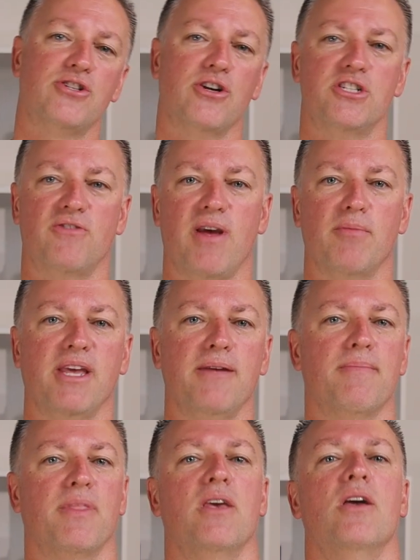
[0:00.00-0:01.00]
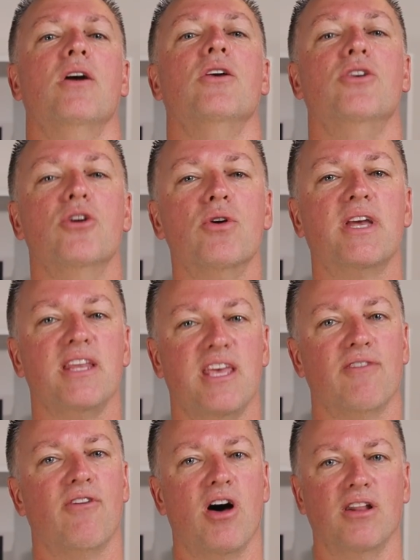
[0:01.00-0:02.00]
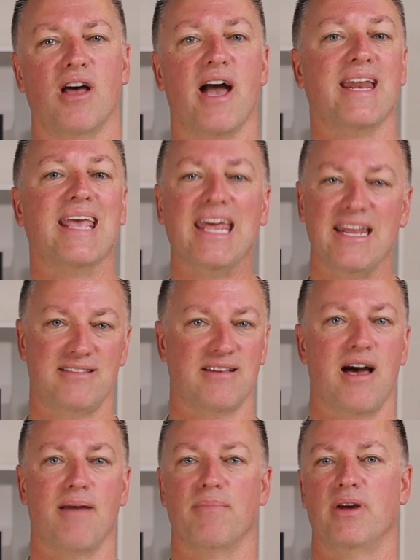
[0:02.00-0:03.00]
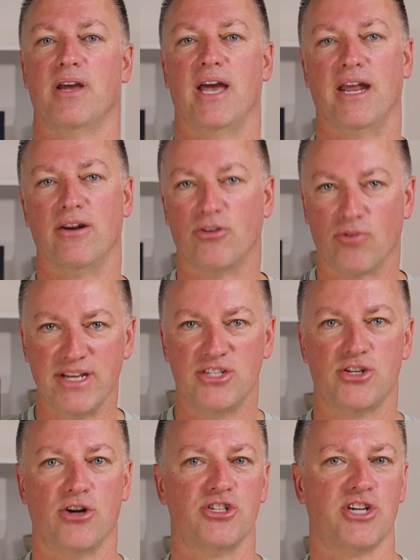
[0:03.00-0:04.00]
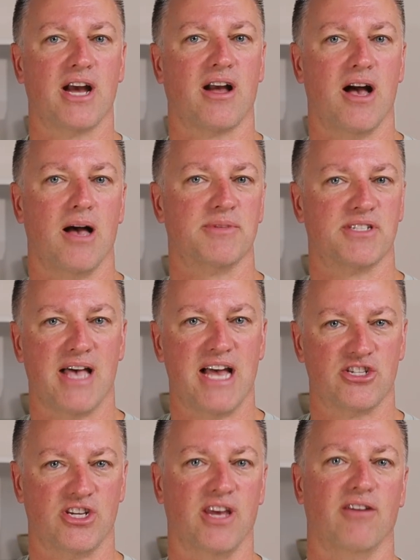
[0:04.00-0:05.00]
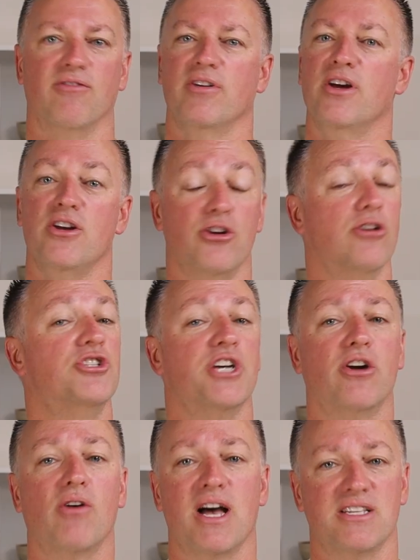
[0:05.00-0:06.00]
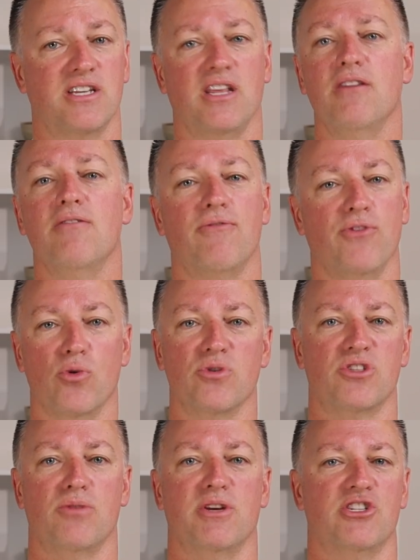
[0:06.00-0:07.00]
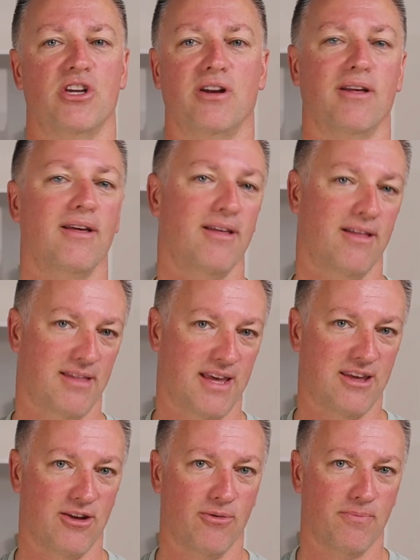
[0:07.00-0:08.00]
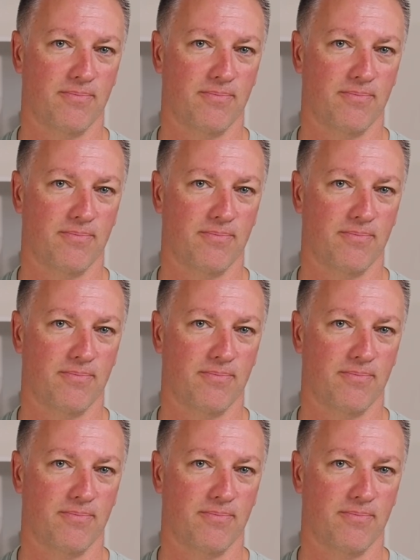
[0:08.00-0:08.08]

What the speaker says: Church family, you can give online anytime at gracechurch.com/give. Your generosity fuels the mission. Thank you.